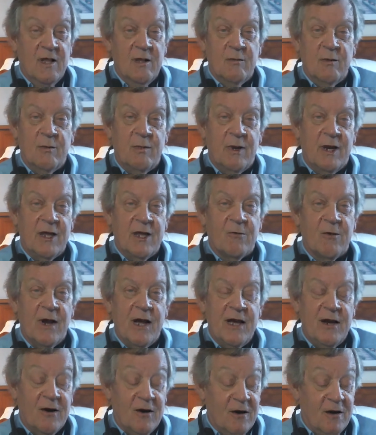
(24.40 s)
But by the
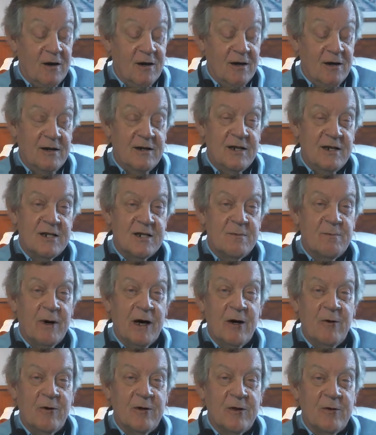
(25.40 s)
radar,
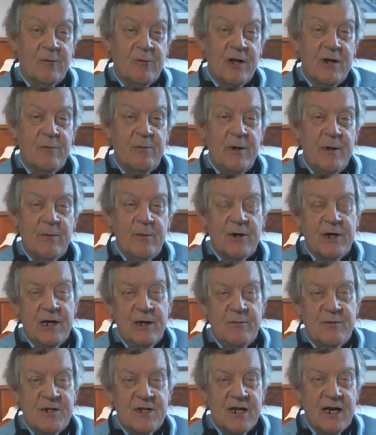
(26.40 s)
despite what the weather people
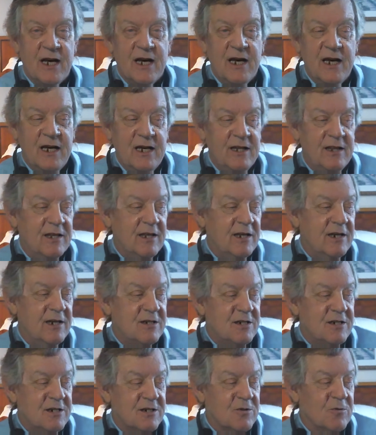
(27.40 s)
keep saying, that
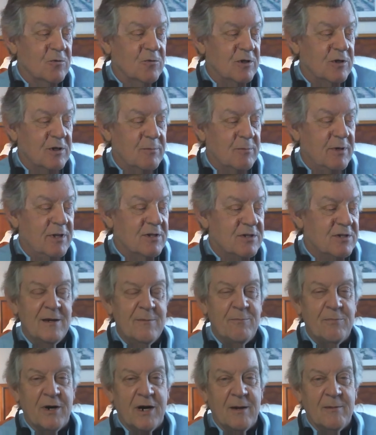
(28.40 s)
it's just going to be this,
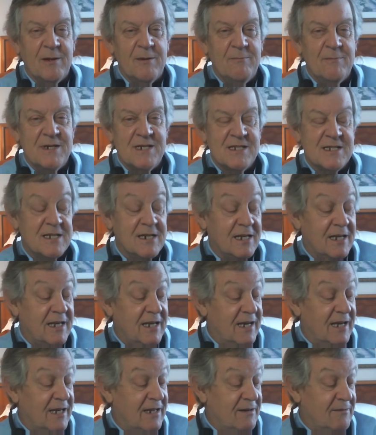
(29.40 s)
they probably missed
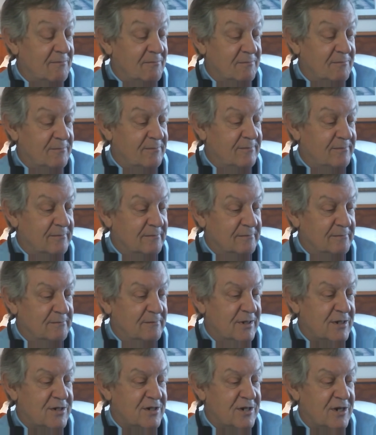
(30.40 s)
it again.
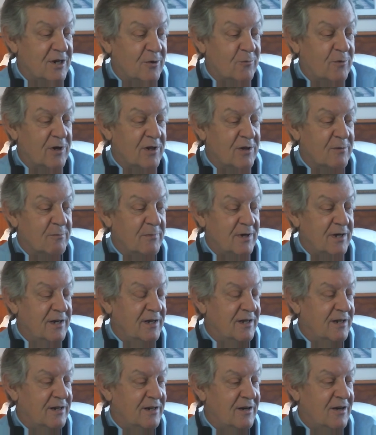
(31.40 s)
But
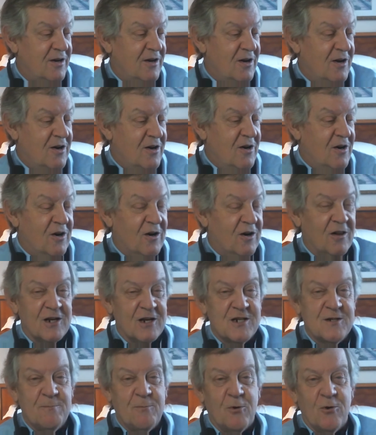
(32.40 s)
weathermen are like
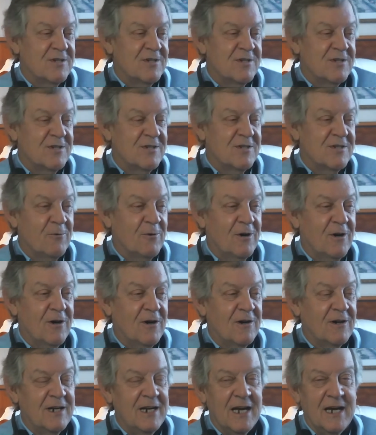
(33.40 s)
sport. They can be
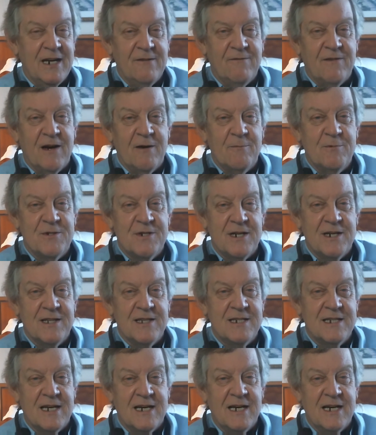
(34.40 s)
wrong 95%
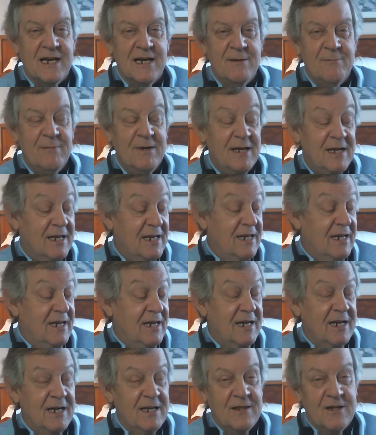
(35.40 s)
of the time,
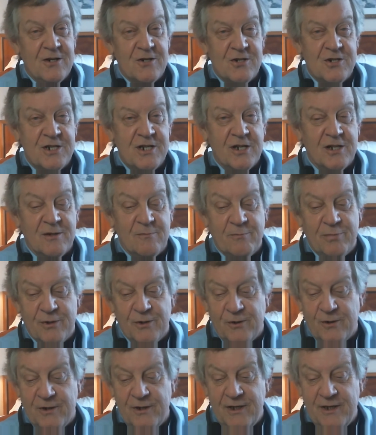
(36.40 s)
and they're still
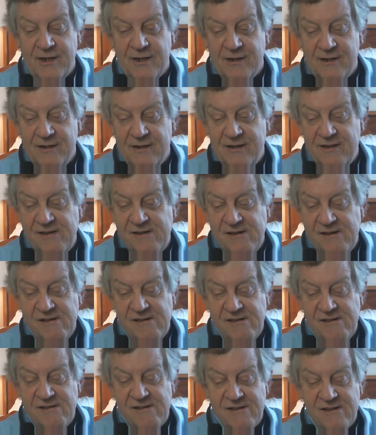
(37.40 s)
employed.
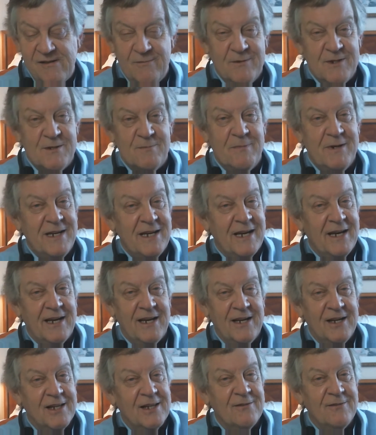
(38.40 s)
Must be a
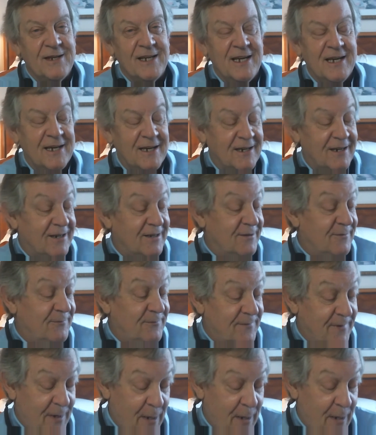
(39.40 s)
hell of a gig.